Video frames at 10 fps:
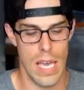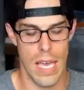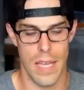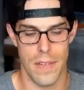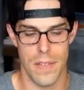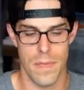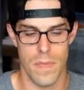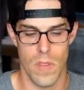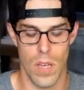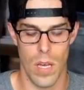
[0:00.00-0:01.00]
and
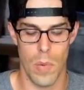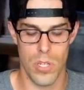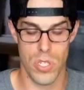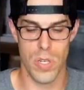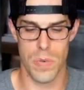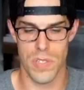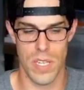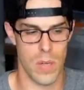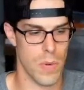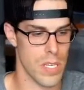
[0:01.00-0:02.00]
I'll show you in a
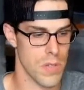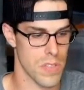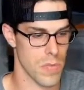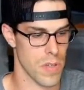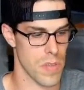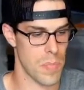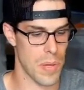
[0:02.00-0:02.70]
sec what I use it with.